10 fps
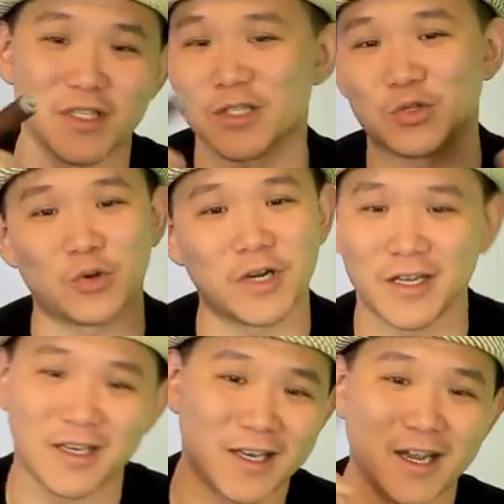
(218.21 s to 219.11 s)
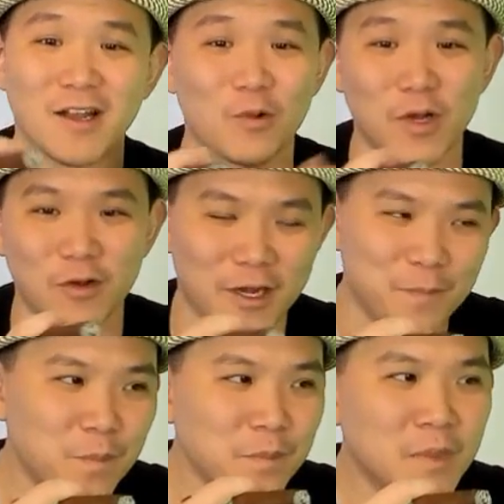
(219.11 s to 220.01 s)
destroy it, and then get another one, right?
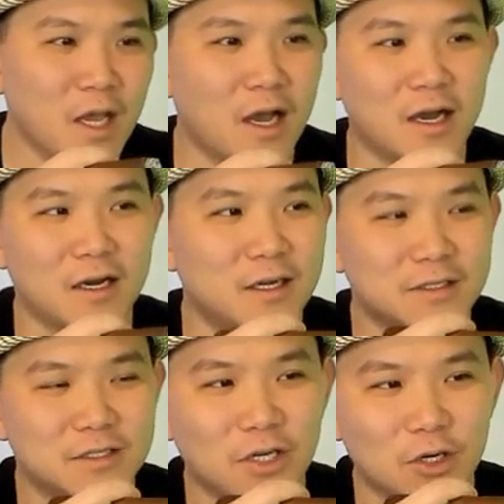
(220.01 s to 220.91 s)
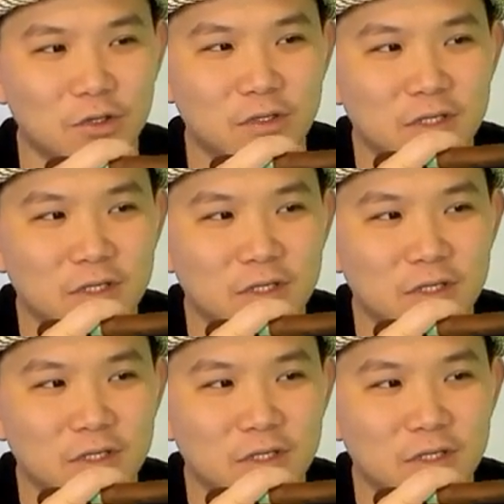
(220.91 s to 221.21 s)
Uh, so